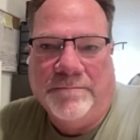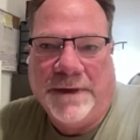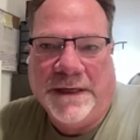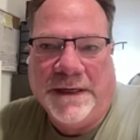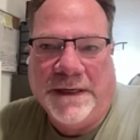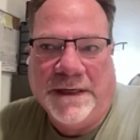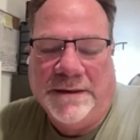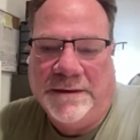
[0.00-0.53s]

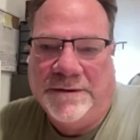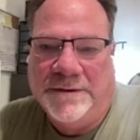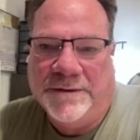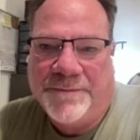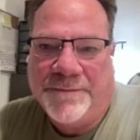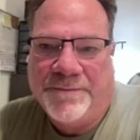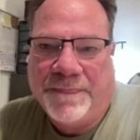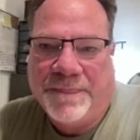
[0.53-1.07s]
And
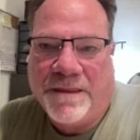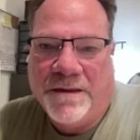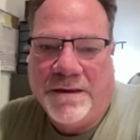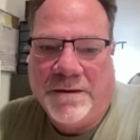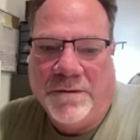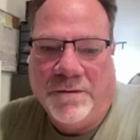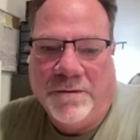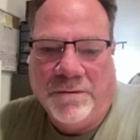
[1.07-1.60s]

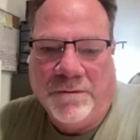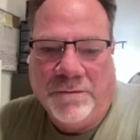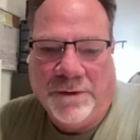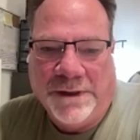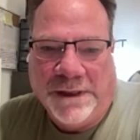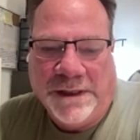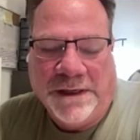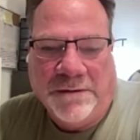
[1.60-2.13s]

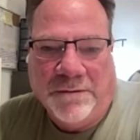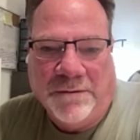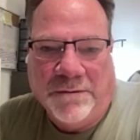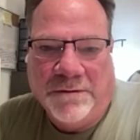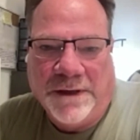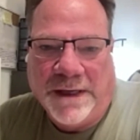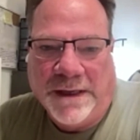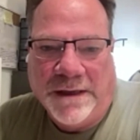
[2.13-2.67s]
we
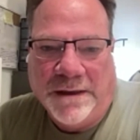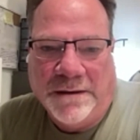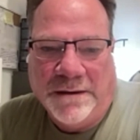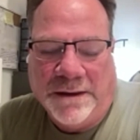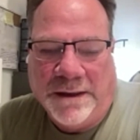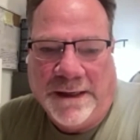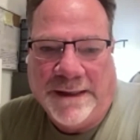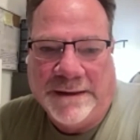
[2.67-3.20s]

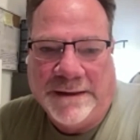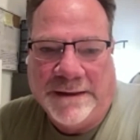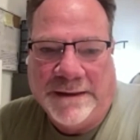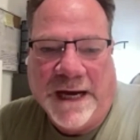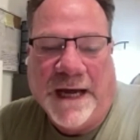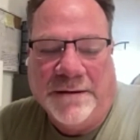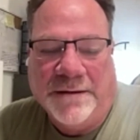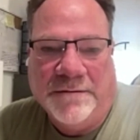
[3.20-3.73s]
had
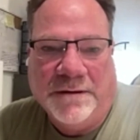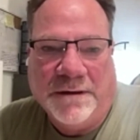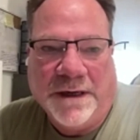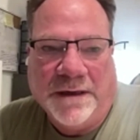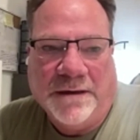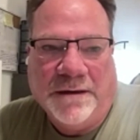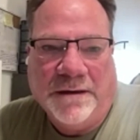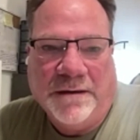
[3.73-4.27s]
gotten
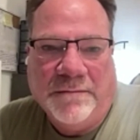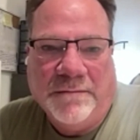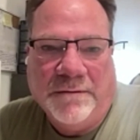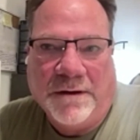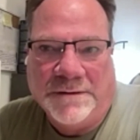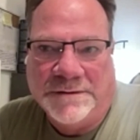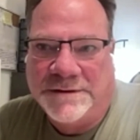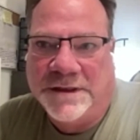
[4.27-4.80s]

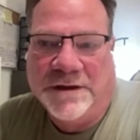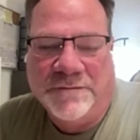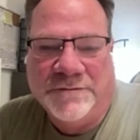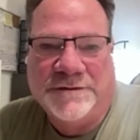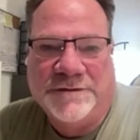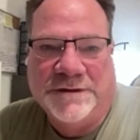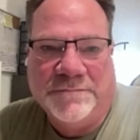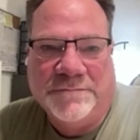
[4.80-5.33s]

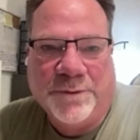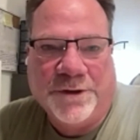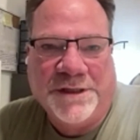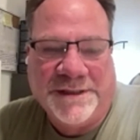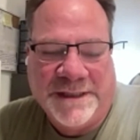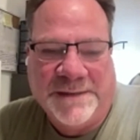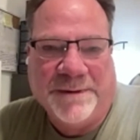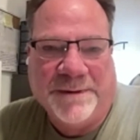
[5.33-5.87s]
ourselves in
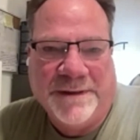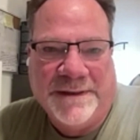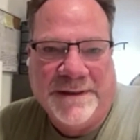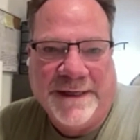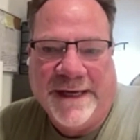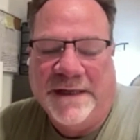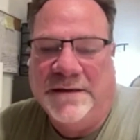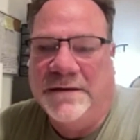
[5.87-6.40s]
pretty deep in
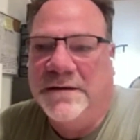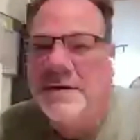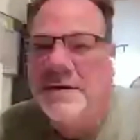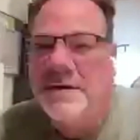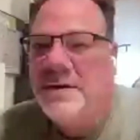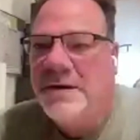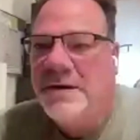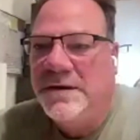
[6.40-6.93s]
debt,
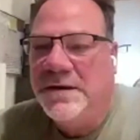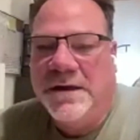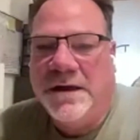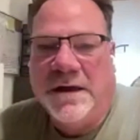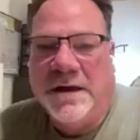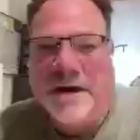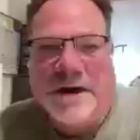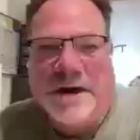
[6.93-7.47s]

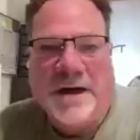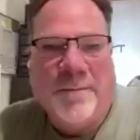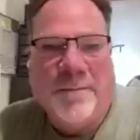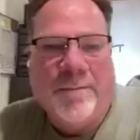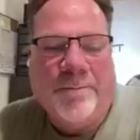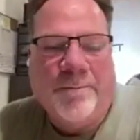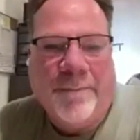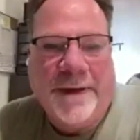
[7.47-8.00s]

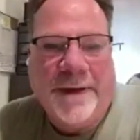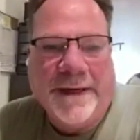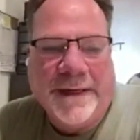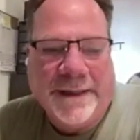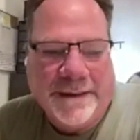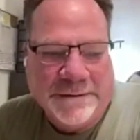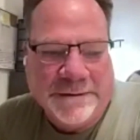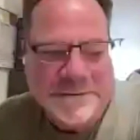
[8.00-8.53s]
and
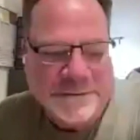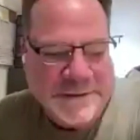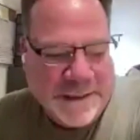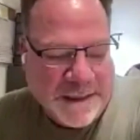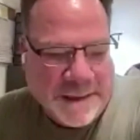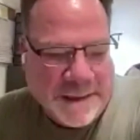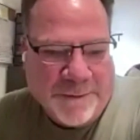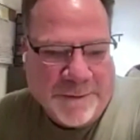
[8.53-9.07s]

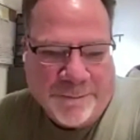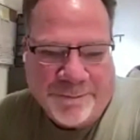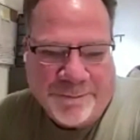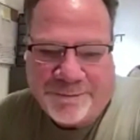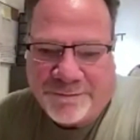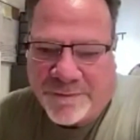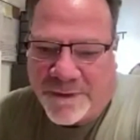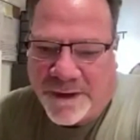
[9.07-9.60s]

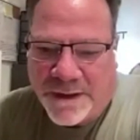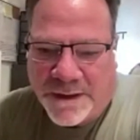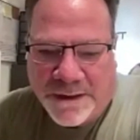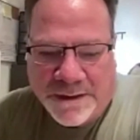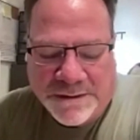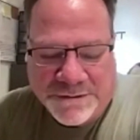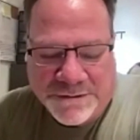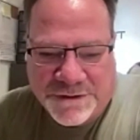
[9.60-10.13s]

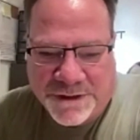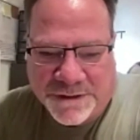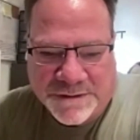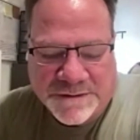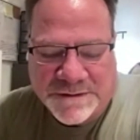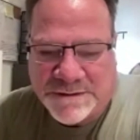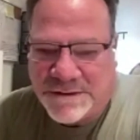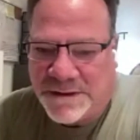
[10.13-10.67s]
it
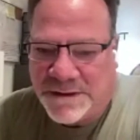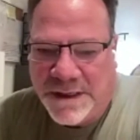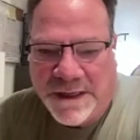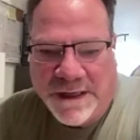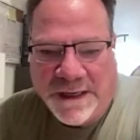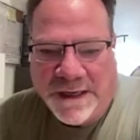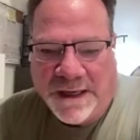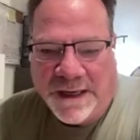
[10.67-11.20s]
just
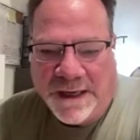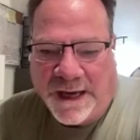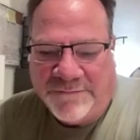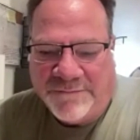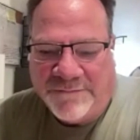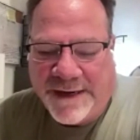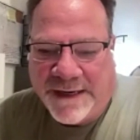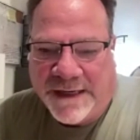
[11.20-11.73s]

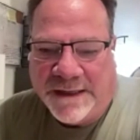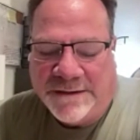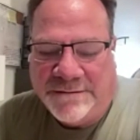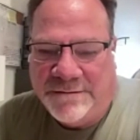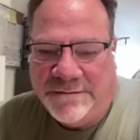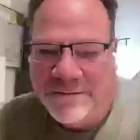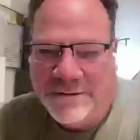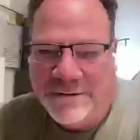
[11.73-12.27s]
I've
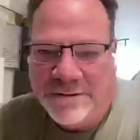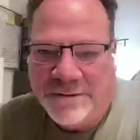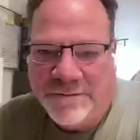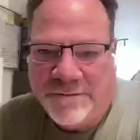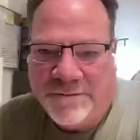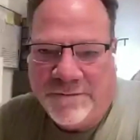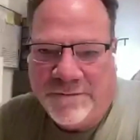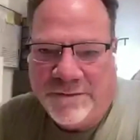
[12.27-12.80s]
had,
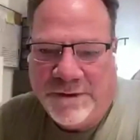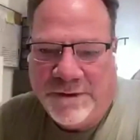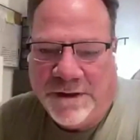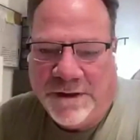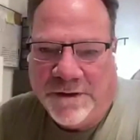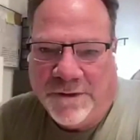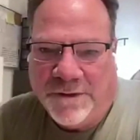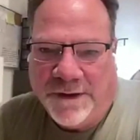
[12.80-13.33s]
you
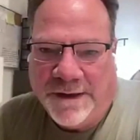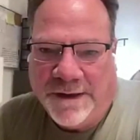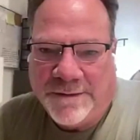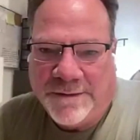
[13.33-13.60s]
know,